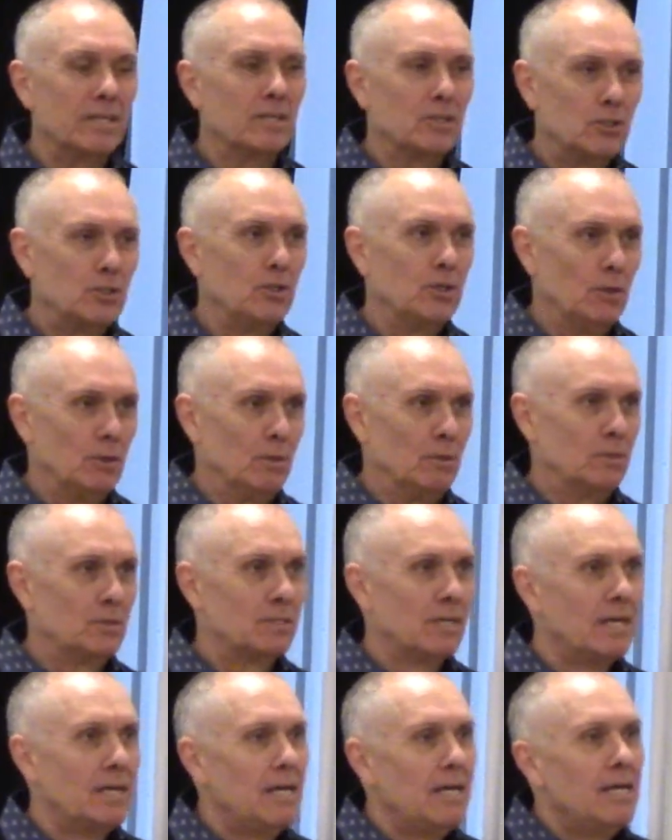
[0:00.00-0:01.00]
that's used,
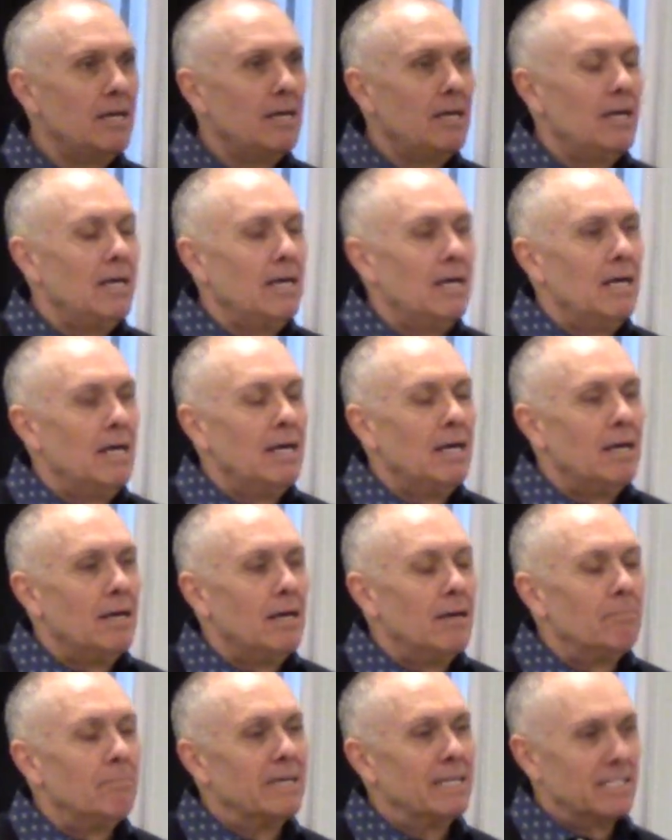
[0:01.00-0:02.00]

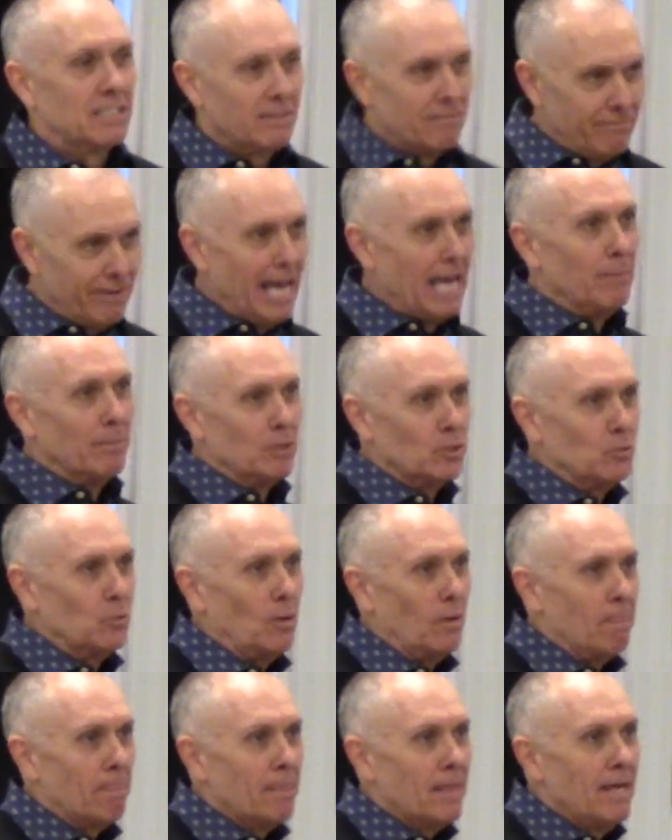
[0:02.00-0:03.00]
but it's a famous
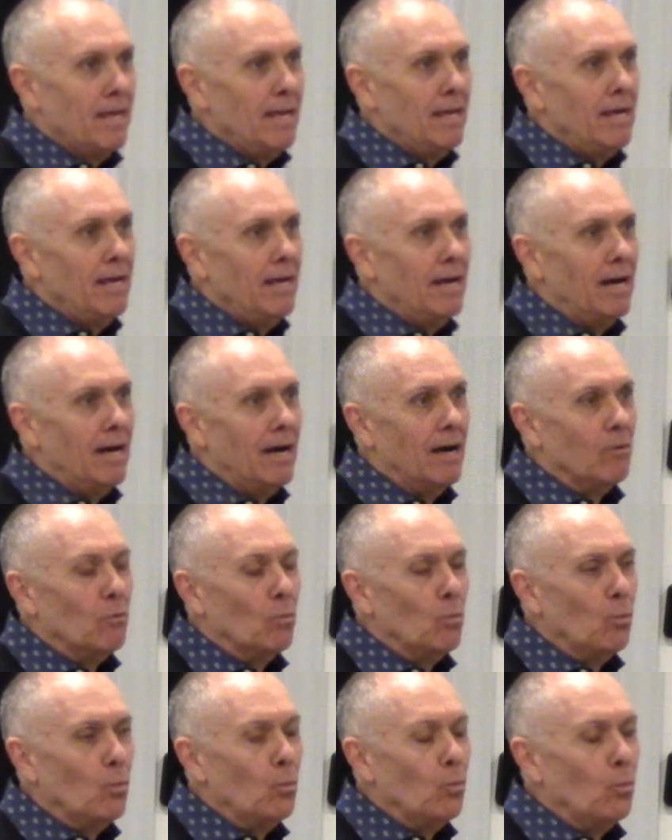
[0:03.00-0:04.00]
one. Uh,
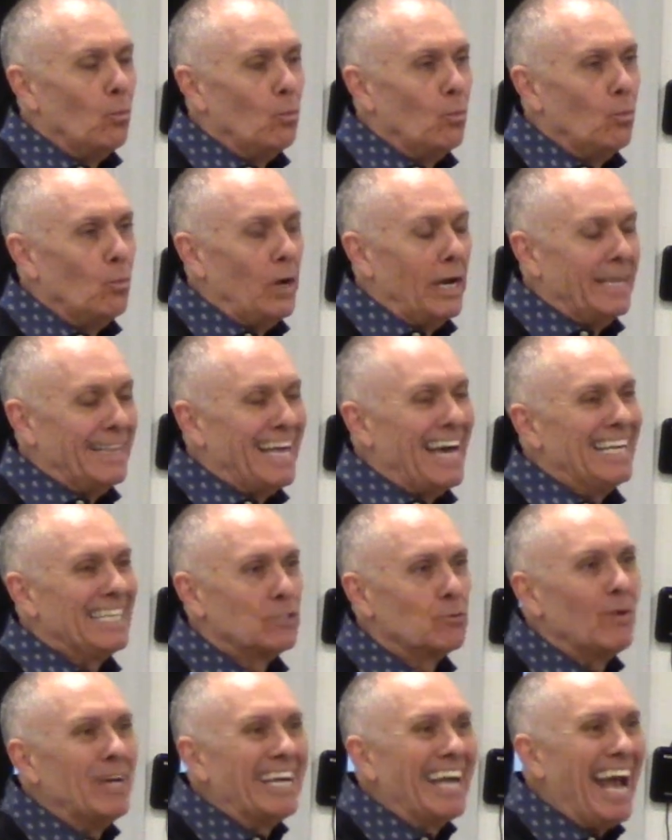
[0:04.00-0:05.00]
and that
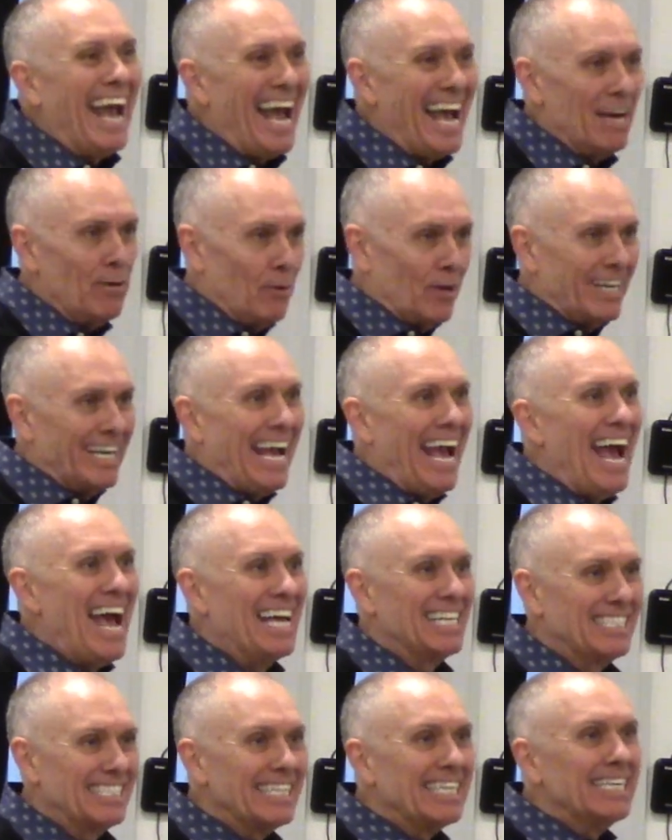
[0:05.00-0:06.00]
is we were we're
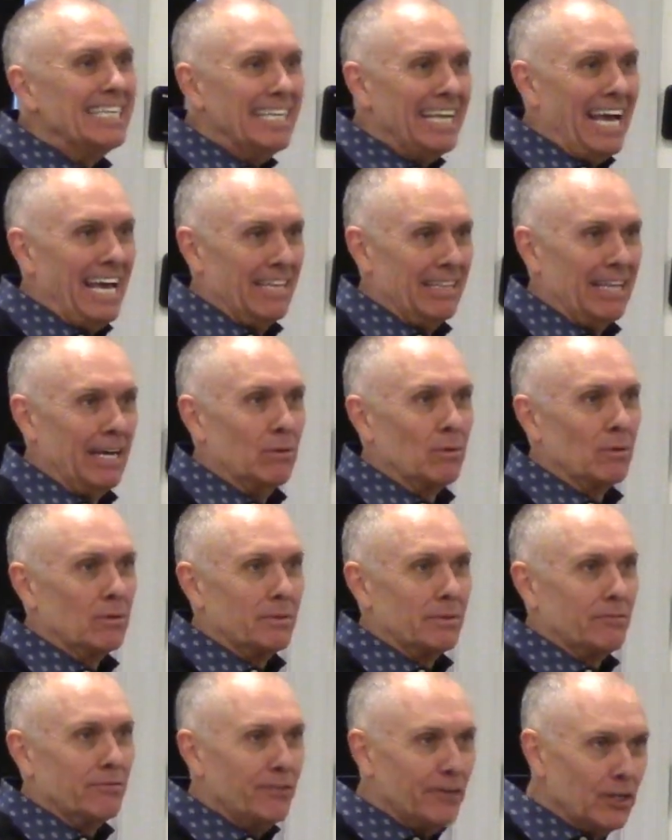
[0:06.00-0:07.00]
casting a net. They were
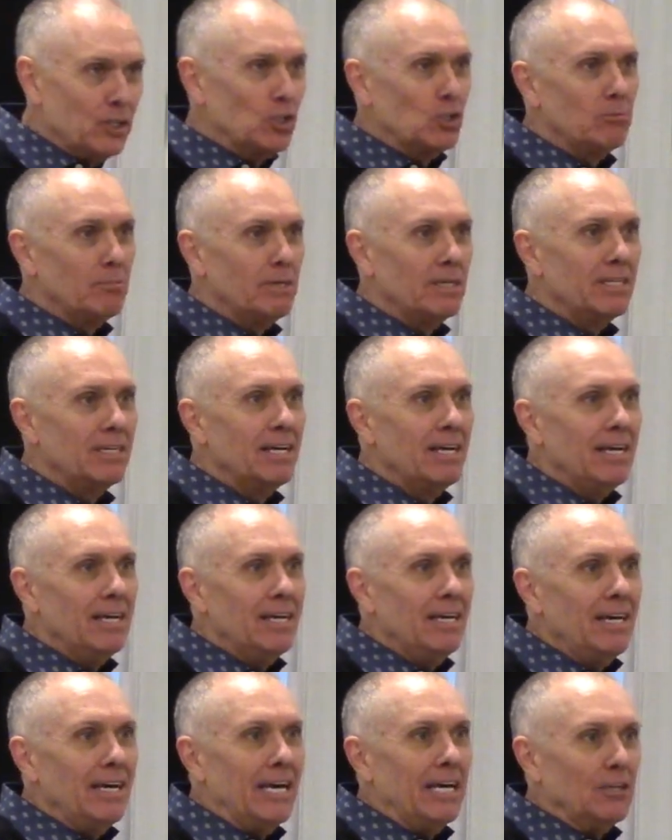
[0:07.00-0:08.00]
fishermen
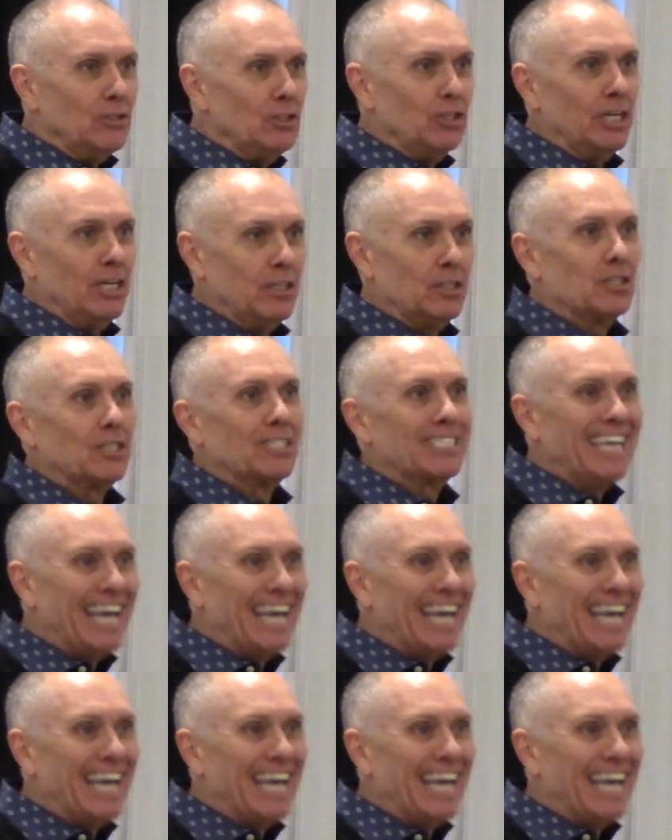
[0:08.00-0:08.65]
and Jesus